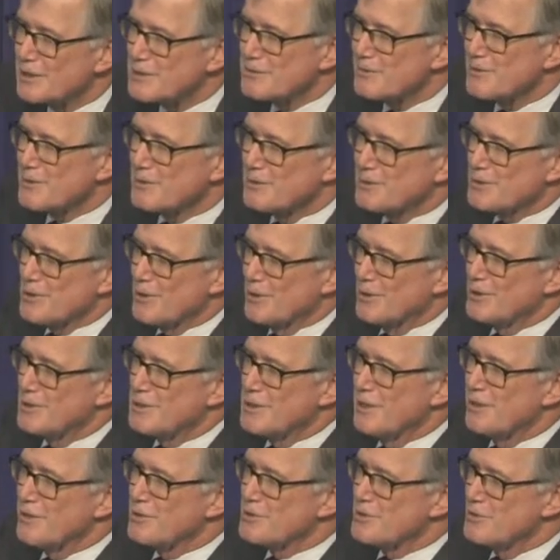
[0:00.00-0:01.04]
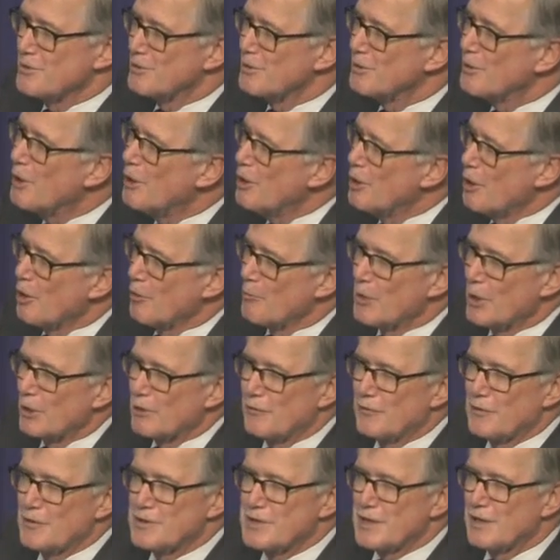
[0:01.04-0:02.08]
That's what the chart tells you. But
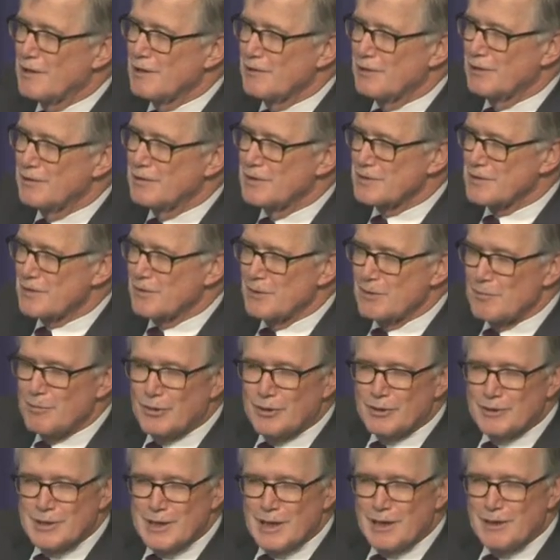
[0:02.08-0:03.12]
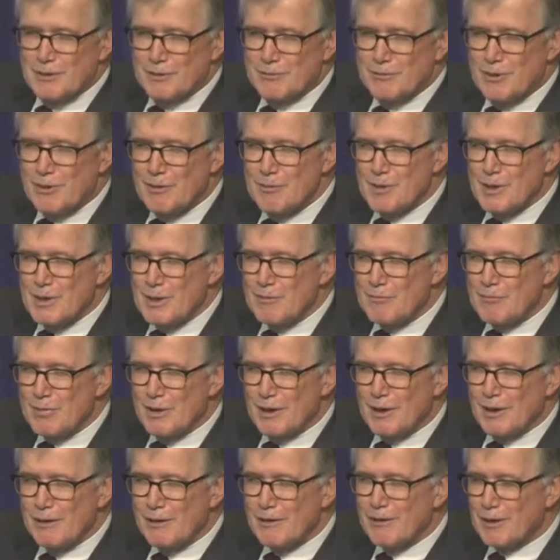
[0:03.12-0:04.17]
if there's anything that's going to bring down the Roman
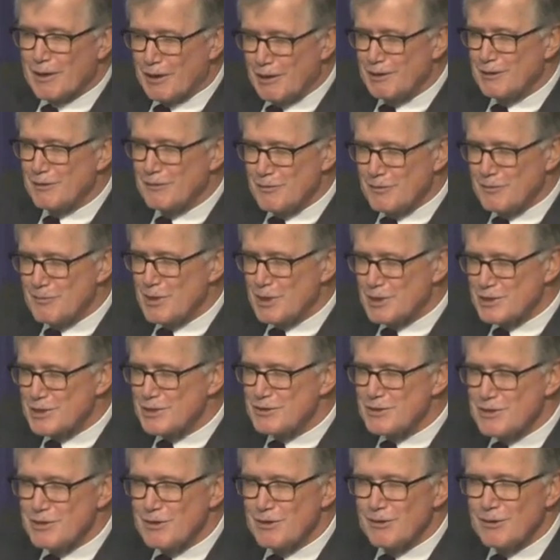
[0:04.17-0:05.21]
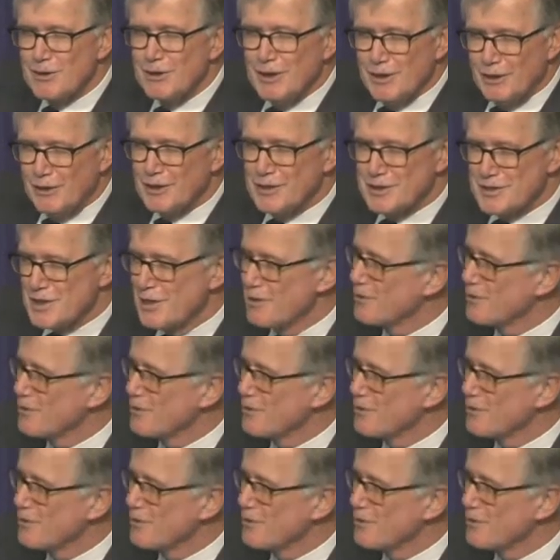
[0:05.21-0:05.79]
Empire, kind of the message here, it's